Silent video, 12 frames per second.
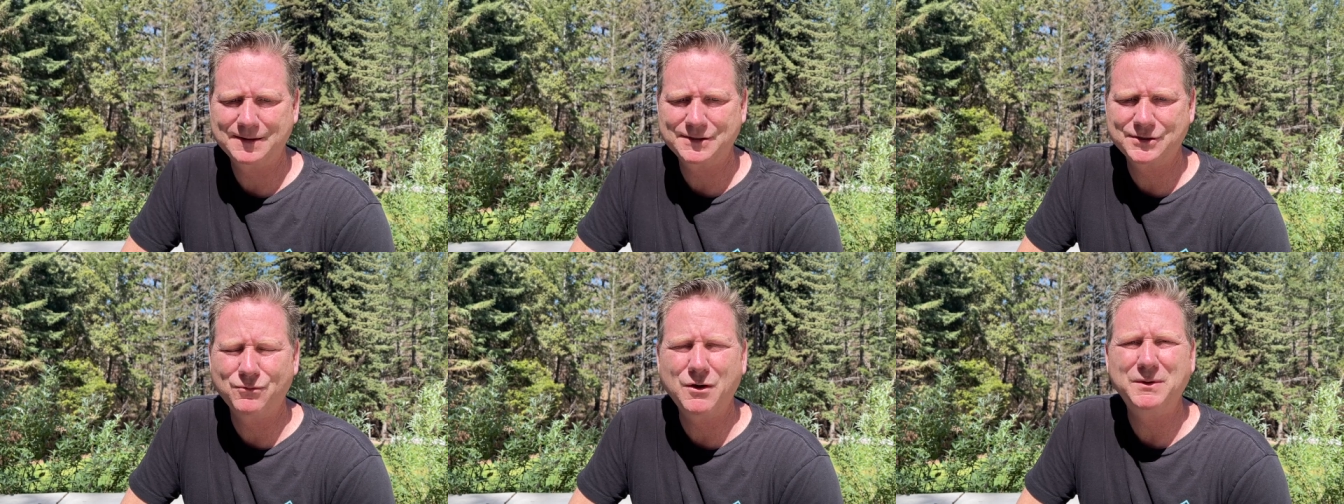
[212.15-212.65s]

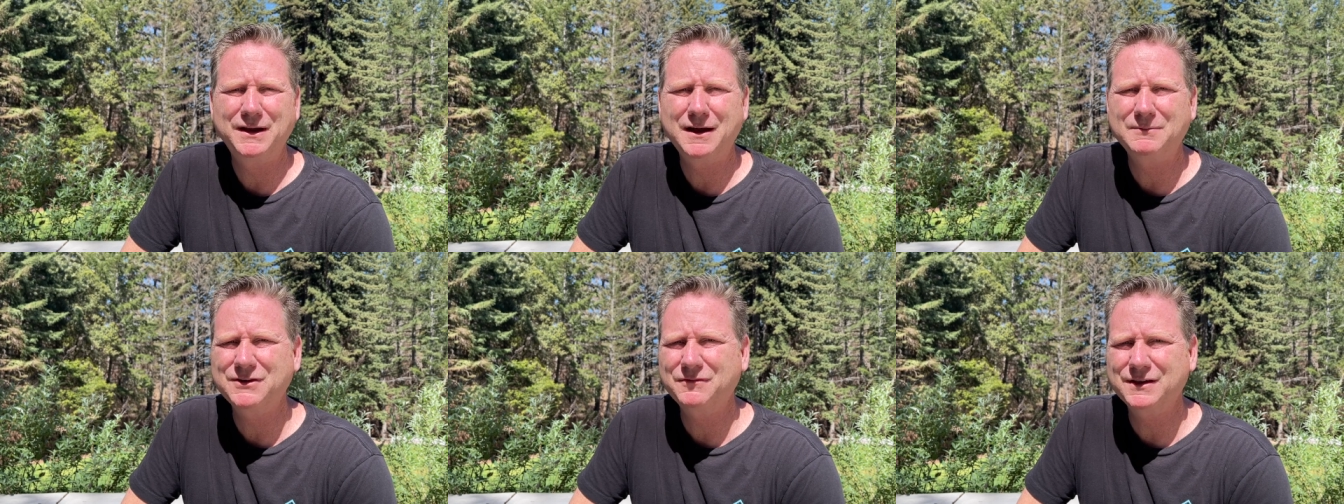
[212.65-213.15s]
So, what
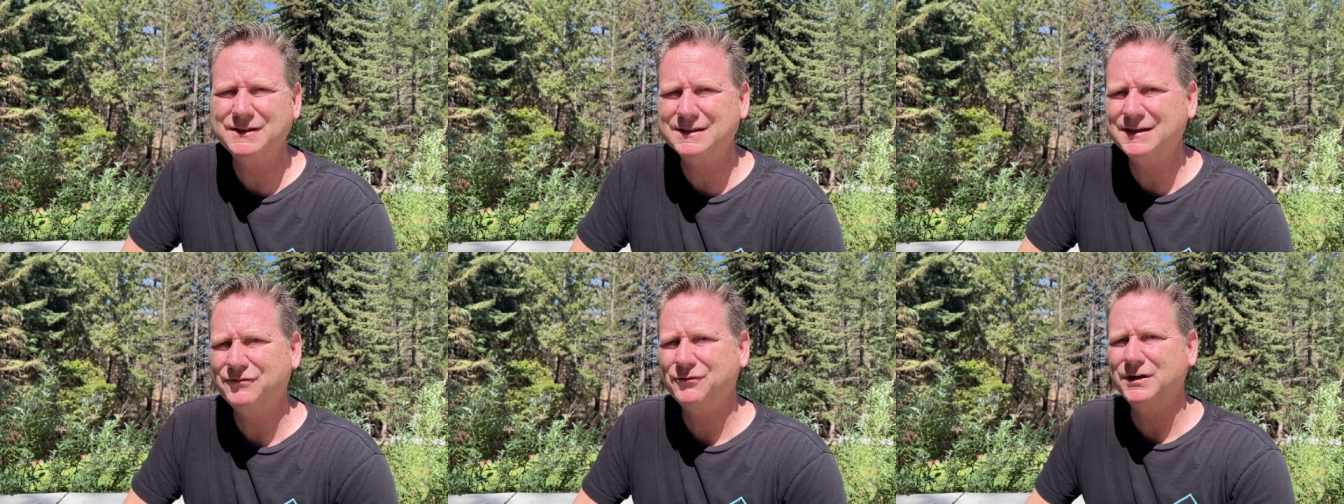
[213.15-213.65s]
becomes of this
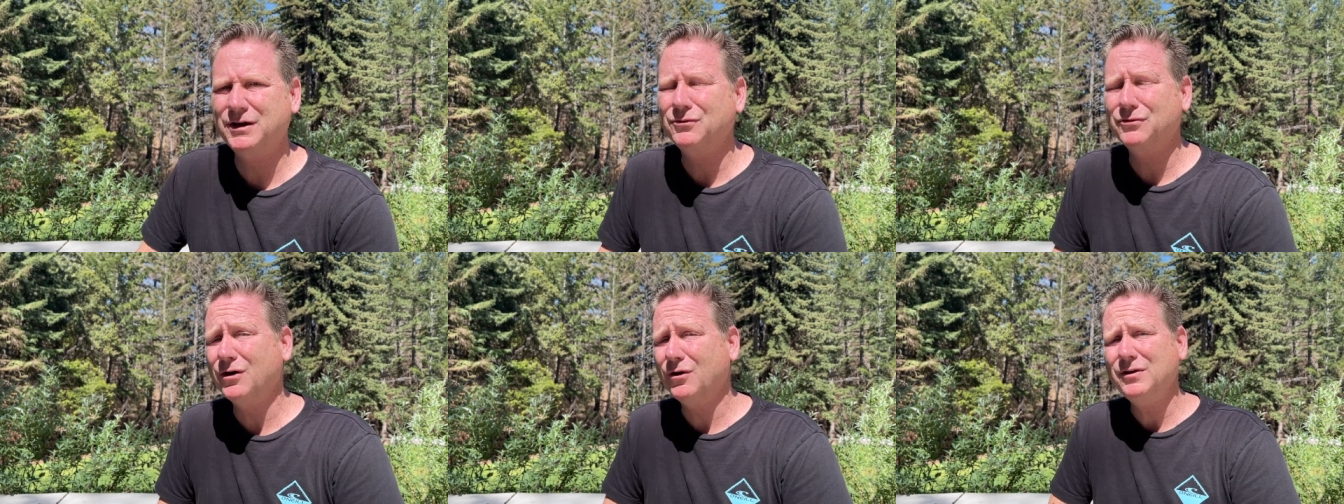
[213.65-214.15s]
stuff, we
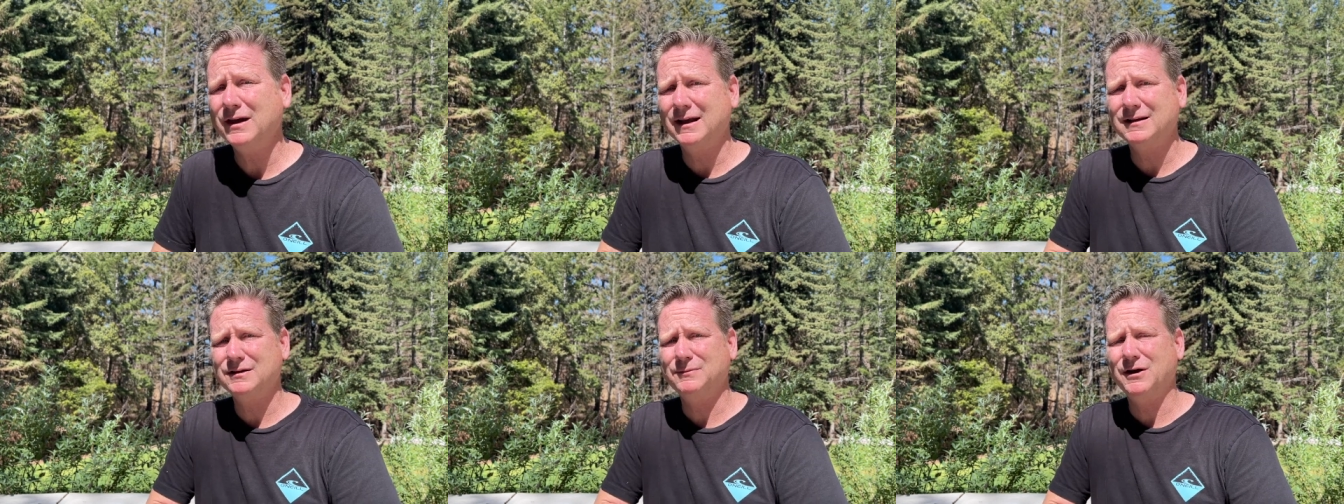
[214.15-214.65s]
don't know
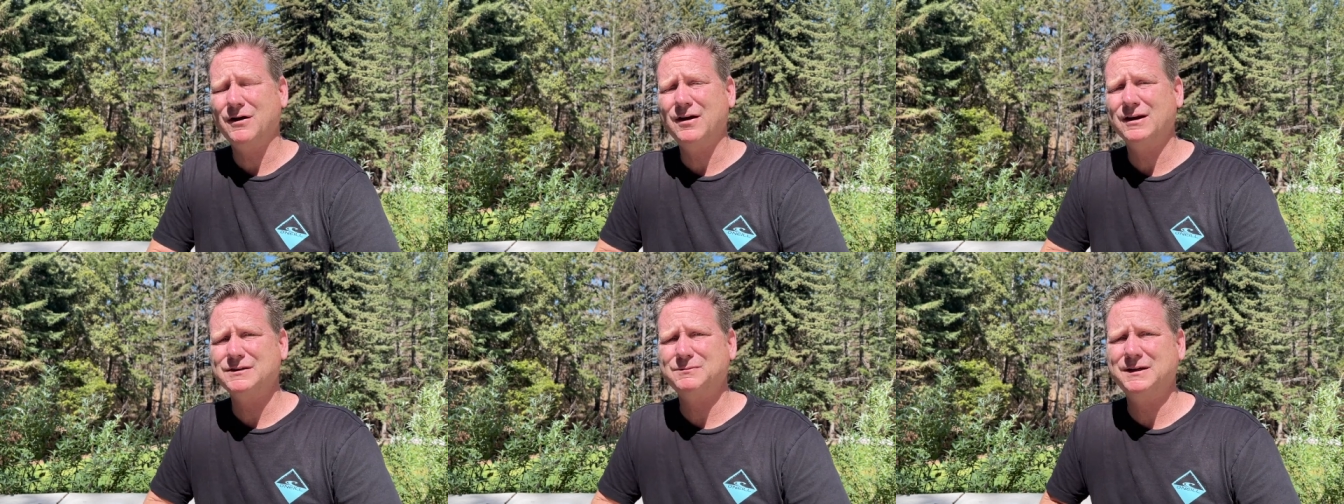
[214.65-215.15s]
yet, to be
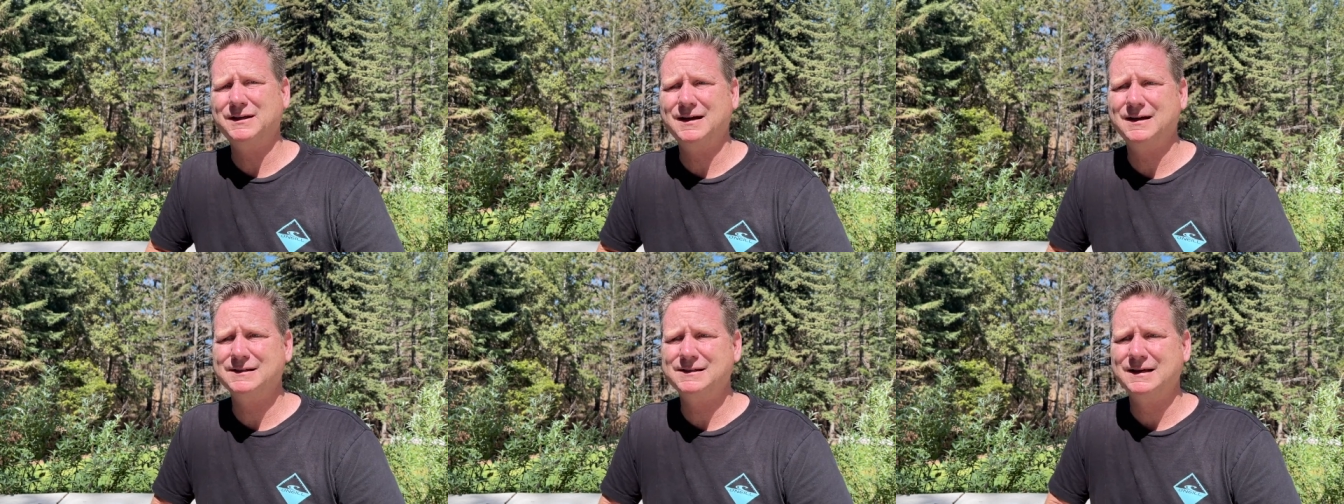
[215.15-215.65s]
honest,
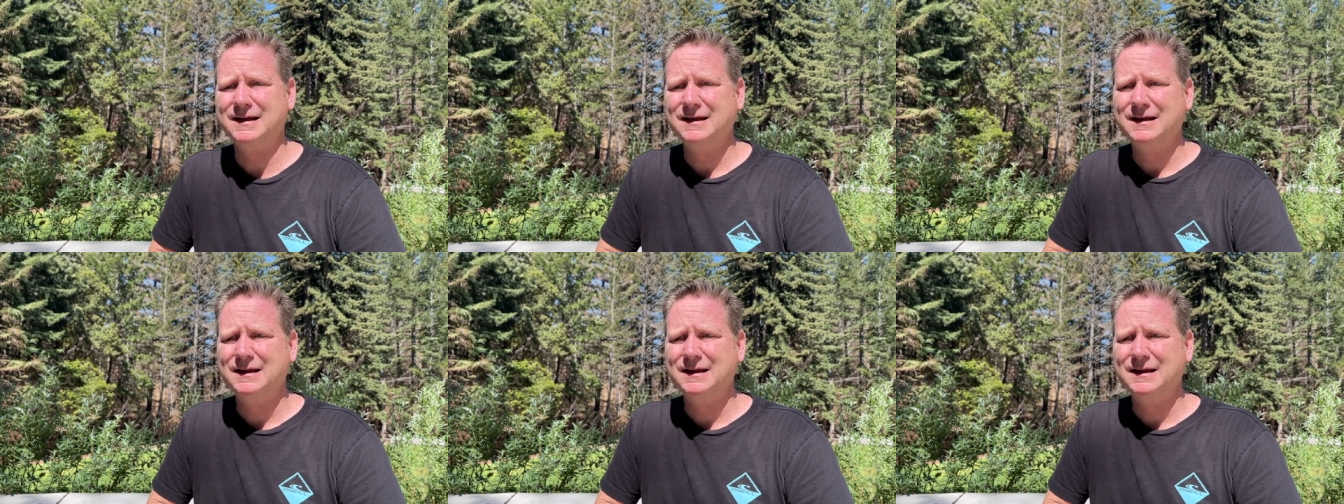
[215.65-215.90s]
because,